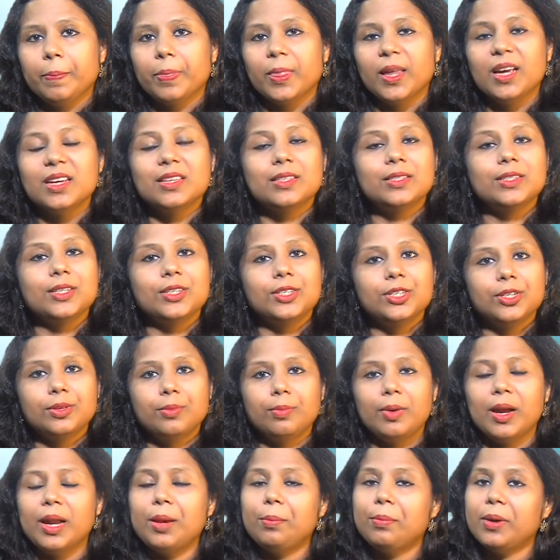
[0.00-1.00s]
is
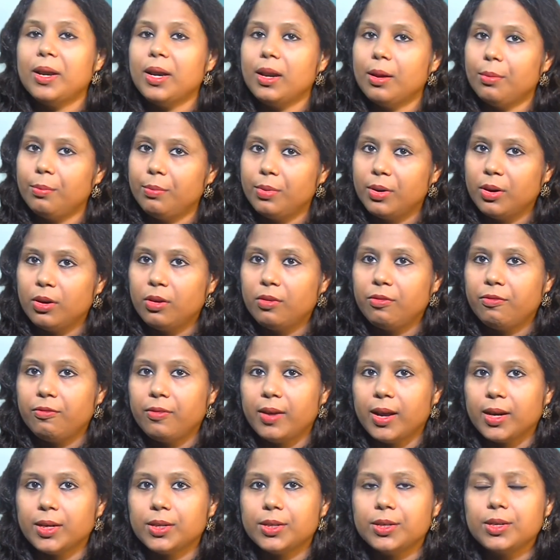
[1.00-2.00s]
determined by number of
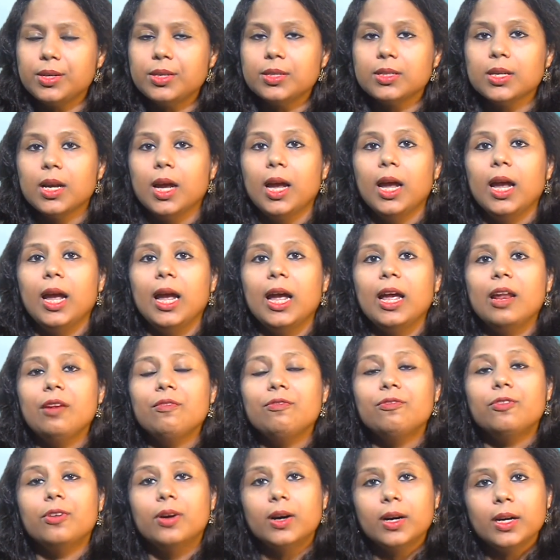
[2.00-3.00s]
factors, and
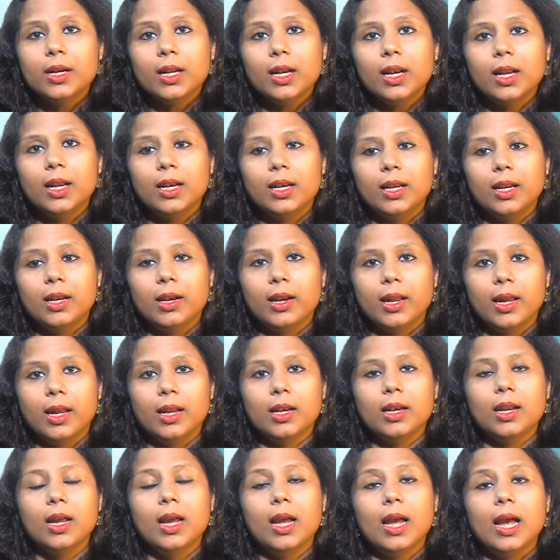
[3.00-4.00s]
fertility
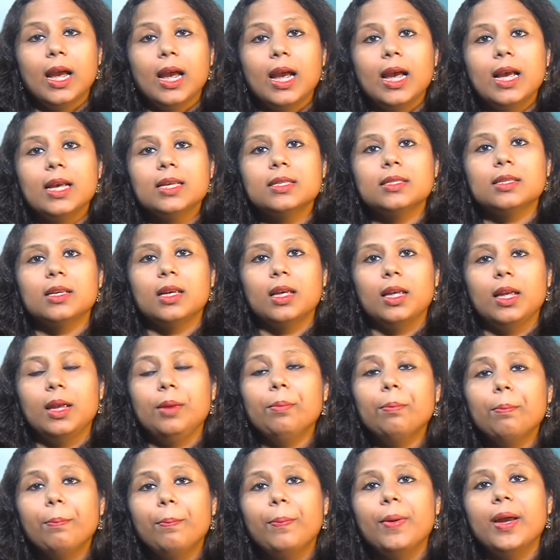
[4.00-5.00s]
rate has
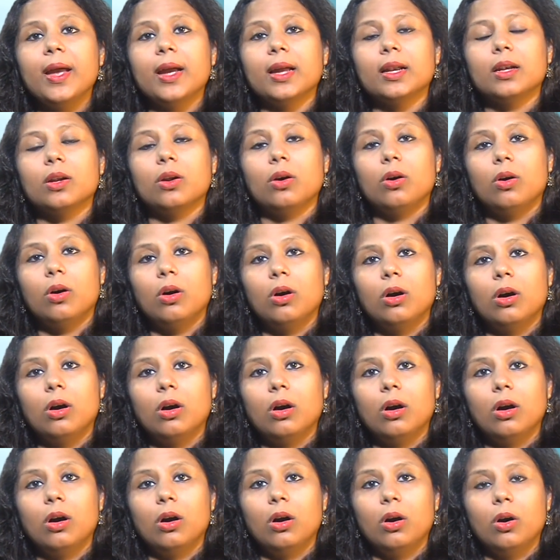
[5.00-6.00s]
impact
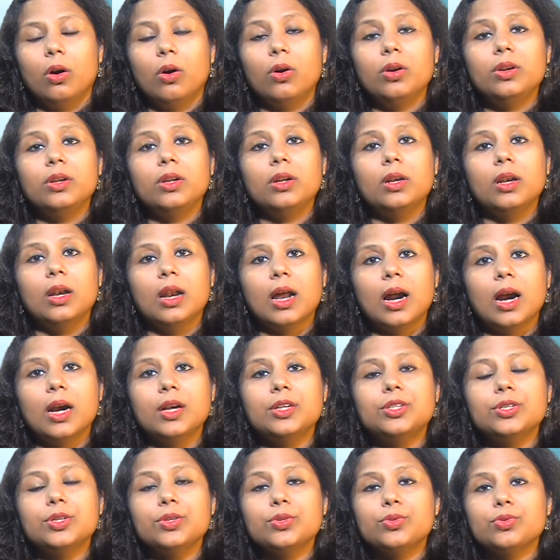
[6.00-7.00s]
on the
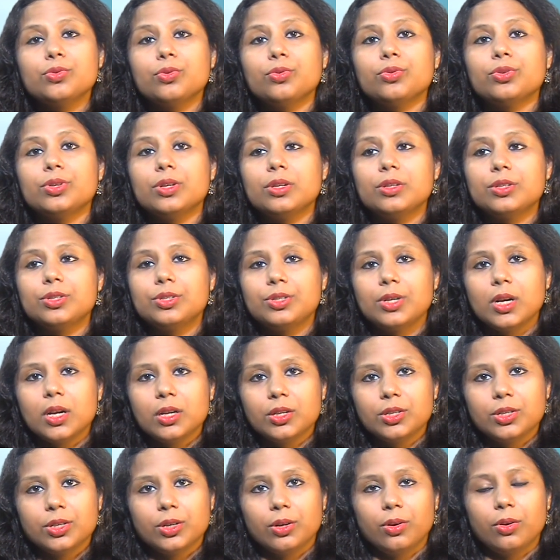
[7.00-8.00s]
larger social
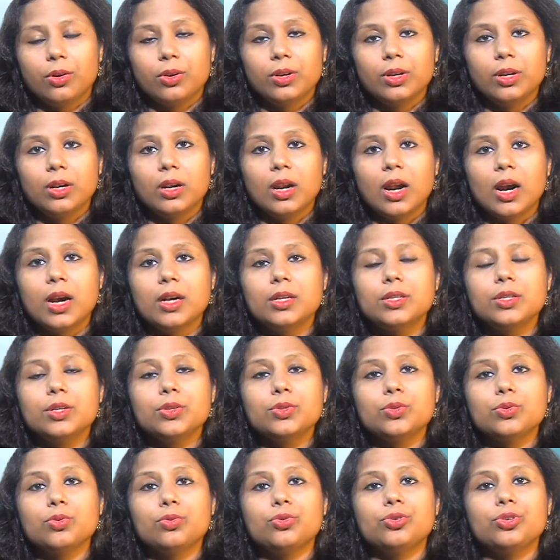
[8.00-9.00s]
structure, on the larger
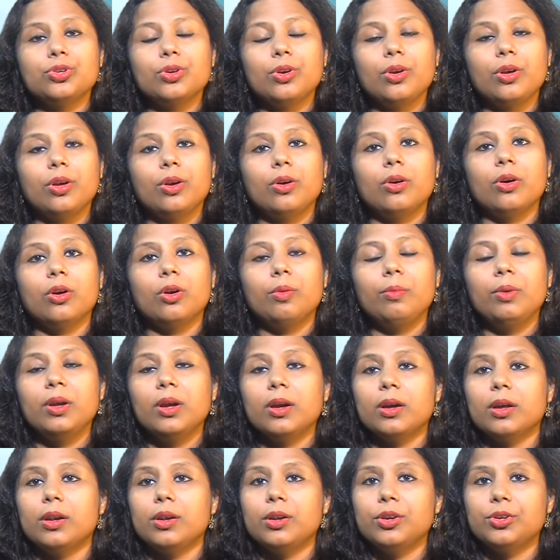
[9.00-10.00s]
socio-economic
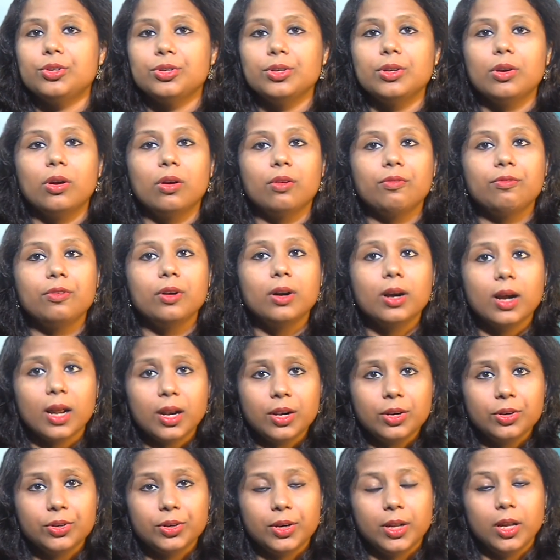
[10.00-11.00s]
condition of a
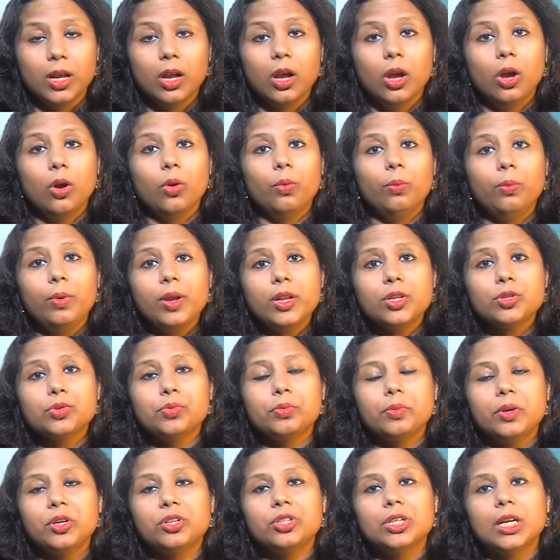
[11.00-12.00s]
country, which
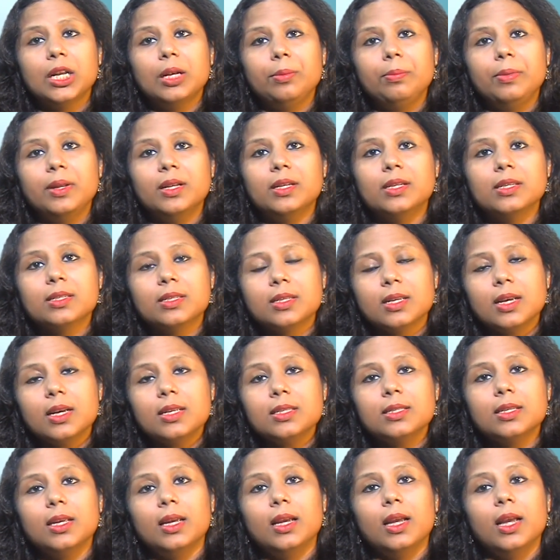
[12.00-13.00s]
we shall be
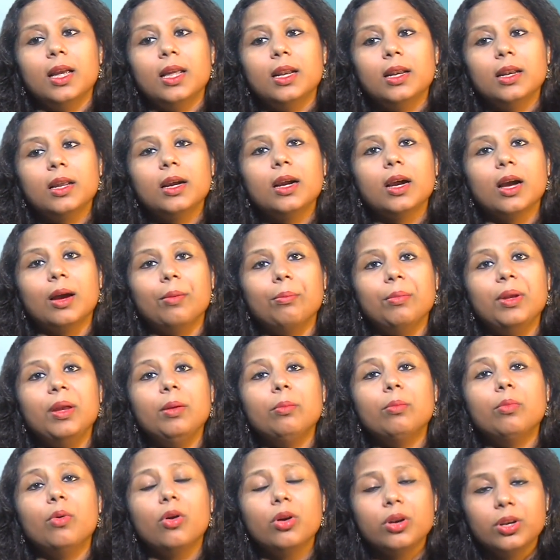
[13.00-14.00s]
discussing in the
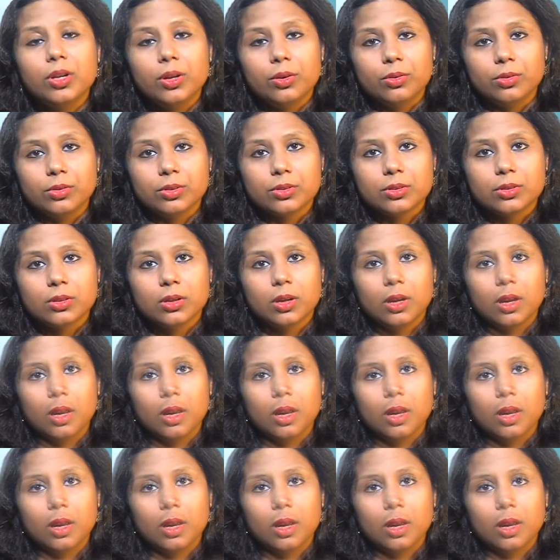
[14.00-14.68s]
coming modules.